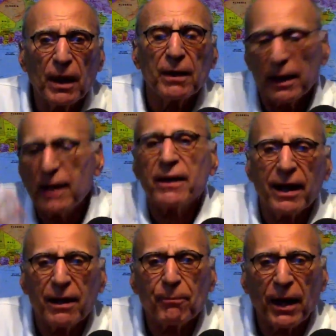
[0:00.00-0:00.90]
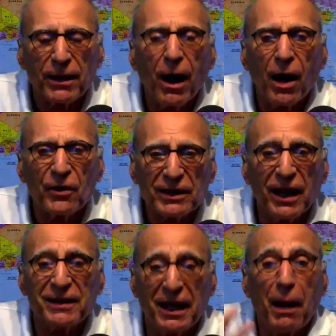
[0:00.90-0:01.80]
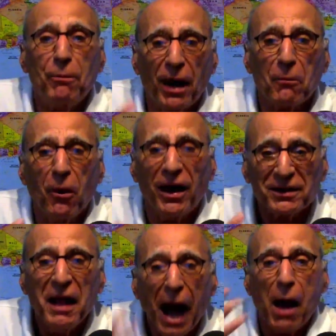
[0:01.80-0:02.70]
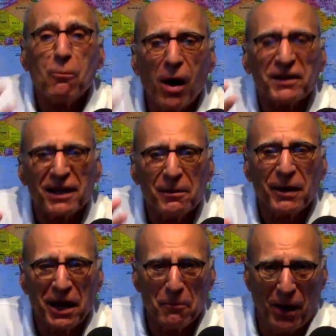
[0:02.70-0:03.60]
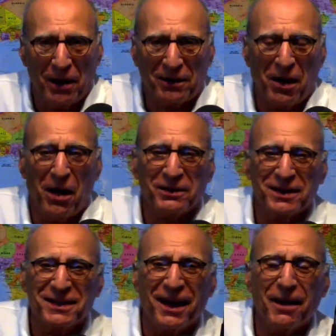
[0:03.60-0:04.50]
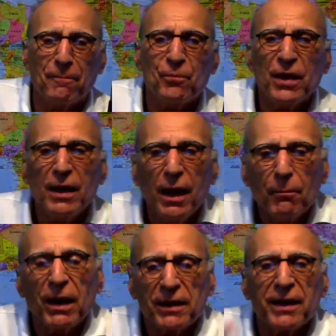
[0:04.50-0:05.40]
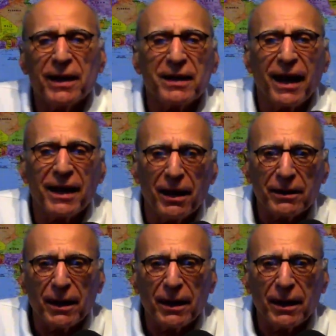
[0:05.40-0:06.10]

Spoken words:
He didn't get hit by a car. I wanted him to get hit by a car at the time. But he didn't get hit,